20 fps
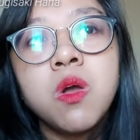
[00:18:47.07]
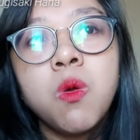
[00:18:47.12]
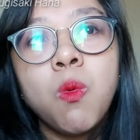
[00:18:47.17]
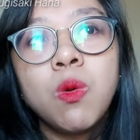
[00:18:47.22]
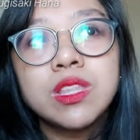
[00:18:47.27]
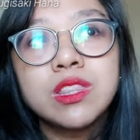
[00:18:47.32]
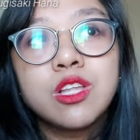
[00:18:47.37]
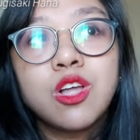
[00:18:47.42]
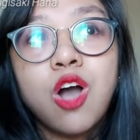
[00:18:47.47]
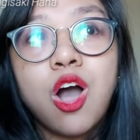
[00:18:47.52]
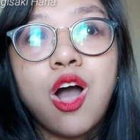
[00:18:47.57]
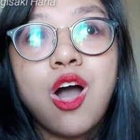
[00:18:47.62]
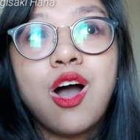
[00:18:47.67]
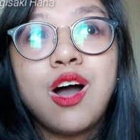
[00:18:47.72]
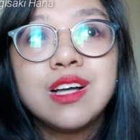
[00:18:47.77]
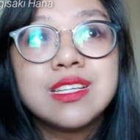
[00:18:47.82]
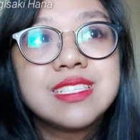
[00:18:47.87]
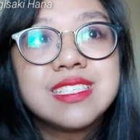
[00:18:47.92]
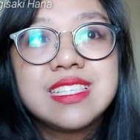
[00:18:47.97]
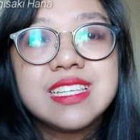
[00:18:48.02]
what
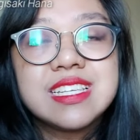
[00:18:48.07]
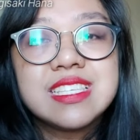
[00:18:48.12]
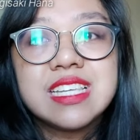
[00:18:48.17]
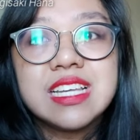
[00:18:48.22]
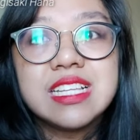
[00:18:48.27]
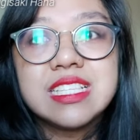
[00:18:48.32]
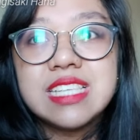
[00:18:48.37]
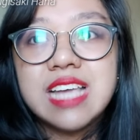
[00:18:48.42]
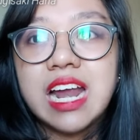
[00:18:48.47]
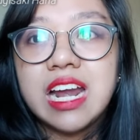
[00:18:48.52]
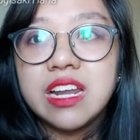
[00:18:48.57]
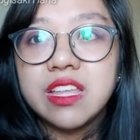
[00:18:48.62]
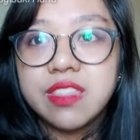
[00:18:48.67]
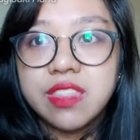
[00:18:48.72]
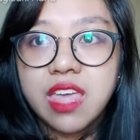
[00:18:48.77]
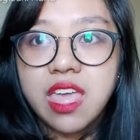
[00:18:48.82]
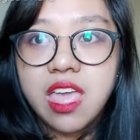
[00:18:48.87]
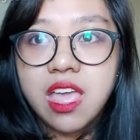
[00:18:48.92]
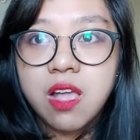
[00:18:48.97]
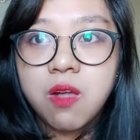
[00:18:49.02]
caused this entire
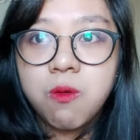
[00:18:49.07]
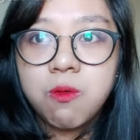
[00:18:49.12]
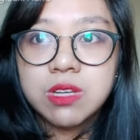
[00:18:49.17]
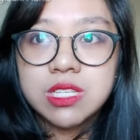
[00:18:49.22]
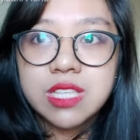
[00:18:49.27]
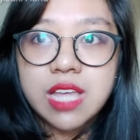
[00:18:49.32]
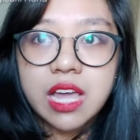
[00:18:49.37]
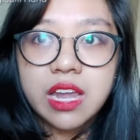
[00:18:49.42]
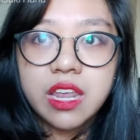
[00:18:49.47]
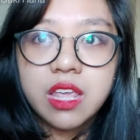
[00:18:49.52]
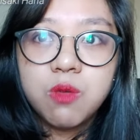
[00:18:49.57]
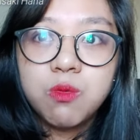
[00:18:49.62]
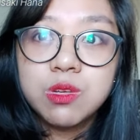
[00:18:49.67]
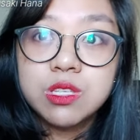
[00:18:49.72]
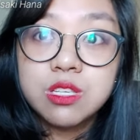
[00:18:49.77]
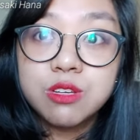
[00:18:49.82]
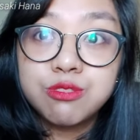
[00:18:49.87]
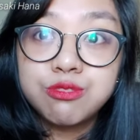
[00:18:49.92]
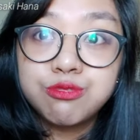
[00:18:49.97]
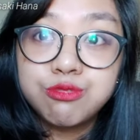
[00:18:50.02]
thing was that he
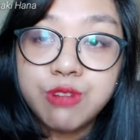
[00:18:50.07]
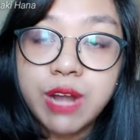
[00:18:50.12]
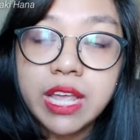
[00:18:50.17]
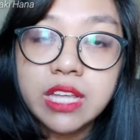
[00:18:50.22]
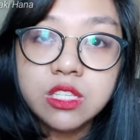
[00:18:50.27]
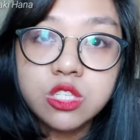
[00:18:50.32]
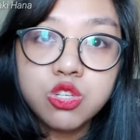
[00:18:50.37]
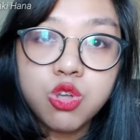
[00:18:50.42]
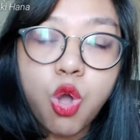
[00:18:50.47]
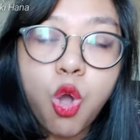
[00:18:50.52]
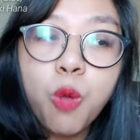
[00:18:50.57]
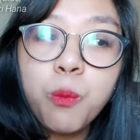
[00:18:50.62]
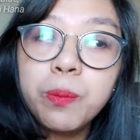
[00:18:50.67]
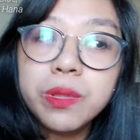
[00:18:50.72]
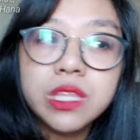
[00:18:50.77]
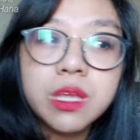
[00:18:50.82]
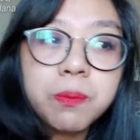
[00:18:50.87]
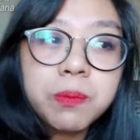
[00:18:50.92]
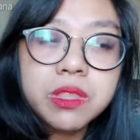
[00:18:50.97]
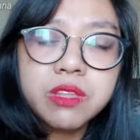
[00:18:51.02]
was afraid to
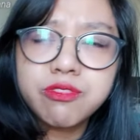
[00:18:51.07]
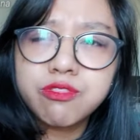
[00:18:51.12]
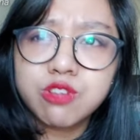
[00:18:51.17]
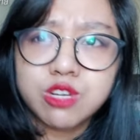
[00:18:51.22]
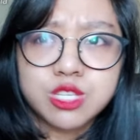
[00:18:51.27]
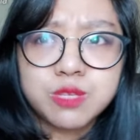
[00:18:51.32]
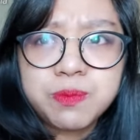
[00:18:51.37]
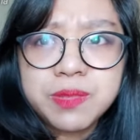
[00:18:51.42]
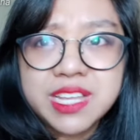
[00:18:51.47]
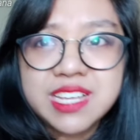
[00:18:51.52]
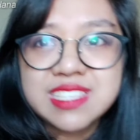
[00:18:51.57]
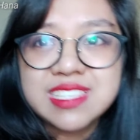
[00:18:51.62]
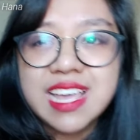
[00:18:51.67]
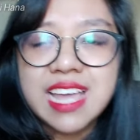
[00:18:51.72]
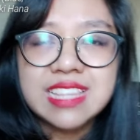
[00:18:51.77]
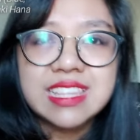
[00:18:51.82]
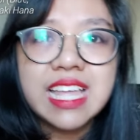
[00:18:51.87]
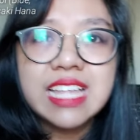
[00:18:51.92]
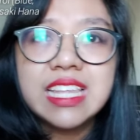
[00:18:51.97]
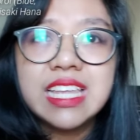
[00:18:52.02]
open up in the first place.
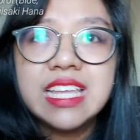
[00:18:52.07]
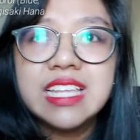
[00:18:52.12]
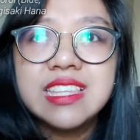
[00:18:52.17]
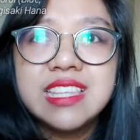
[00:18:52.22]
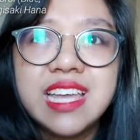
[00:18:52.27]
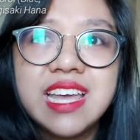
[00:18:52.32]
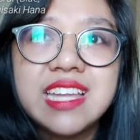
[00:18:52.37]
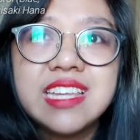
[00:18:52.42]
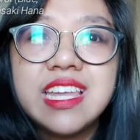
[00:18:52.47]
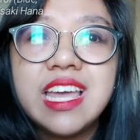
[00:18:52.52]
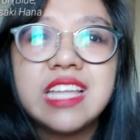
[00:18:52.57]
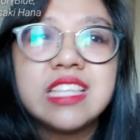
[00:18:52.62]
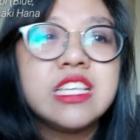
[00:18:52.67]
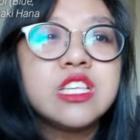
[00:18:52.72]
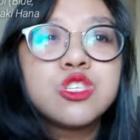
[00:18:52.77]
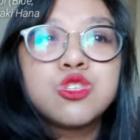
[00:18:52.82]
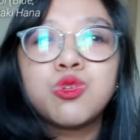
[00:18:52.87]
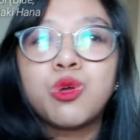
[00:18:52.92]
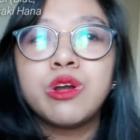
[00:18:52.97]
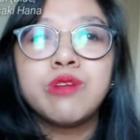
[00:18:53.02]
And then he did. And
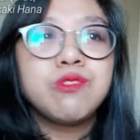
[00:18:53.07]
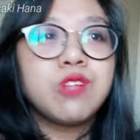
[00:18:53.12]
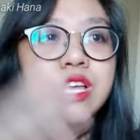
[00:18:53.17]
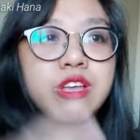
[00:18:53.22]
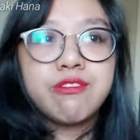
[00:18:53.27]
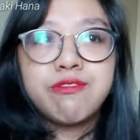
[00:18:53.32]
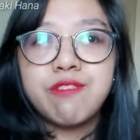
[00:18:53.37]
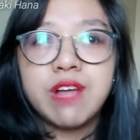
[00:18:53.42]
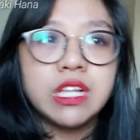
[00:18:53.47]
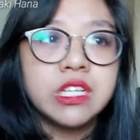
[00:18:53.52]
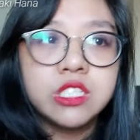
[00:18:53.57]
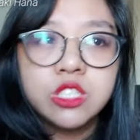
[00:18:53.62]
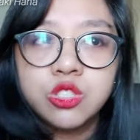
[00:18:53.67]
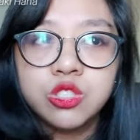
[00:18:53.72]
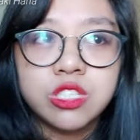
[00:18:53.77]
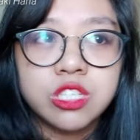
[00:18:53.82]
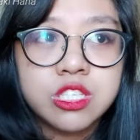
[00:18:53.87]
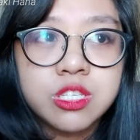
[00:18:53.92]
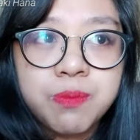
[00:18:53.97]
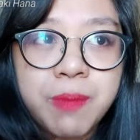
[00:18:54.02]
he sort of, like, fell
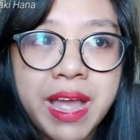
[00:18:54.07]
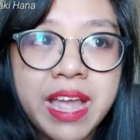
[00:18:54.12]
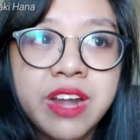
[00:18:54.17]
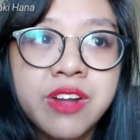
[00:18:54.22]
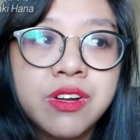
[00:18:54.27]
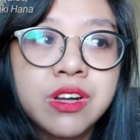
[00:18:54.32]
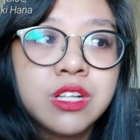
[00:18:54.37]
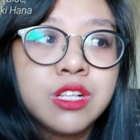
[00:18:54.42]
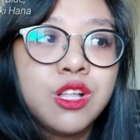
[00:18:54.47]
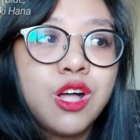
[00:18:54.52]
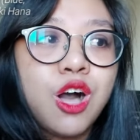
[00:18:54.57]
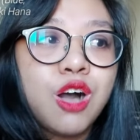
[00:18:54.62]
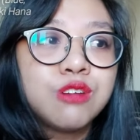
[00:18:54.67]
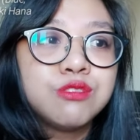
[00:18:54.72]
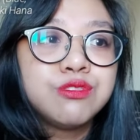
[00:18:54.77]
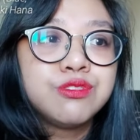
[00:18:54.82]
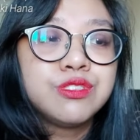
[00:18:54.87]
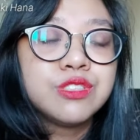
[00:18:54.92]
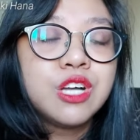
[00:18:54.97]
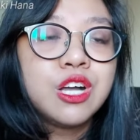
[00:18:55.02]
into the spiral
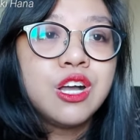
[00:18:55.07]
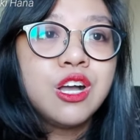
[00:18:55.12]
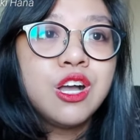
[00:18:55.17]
of